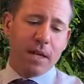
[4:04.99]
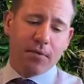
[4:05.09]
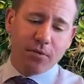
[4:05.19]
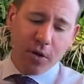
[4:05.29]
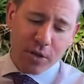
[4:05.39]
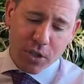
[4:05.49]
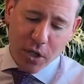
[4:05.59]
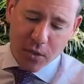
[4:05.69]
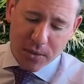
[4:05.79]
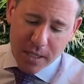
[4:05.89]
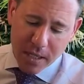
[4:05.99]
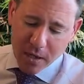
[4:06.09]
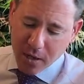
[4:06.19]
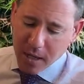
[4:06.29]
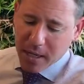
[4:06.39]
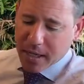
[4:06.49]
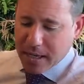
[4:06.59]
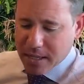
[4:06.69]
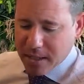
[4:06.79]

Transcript: verdant tones here in